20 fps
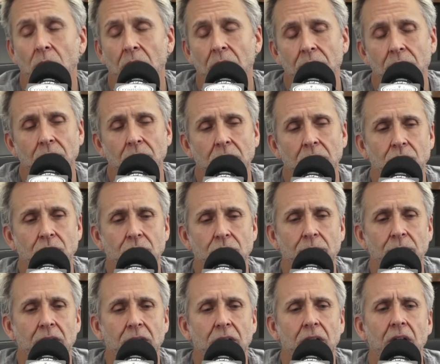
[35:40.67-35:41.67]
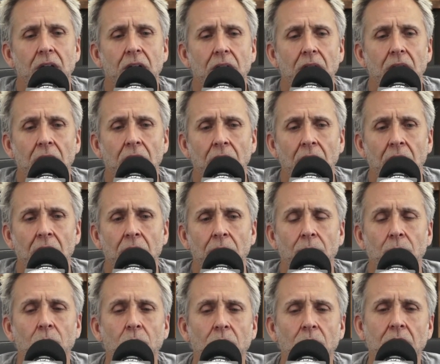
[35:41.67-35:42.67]
they're in treatment.
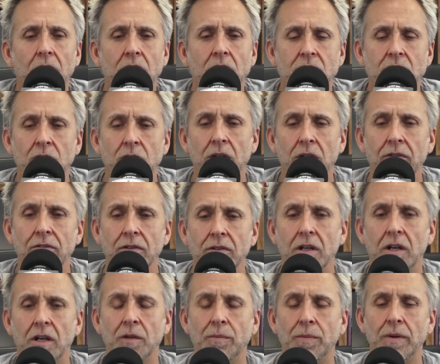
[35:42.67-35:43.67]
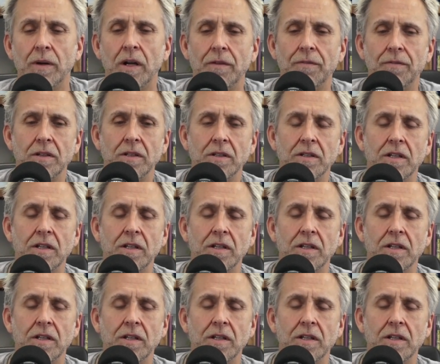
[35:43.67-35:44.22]
We also have a nonprofit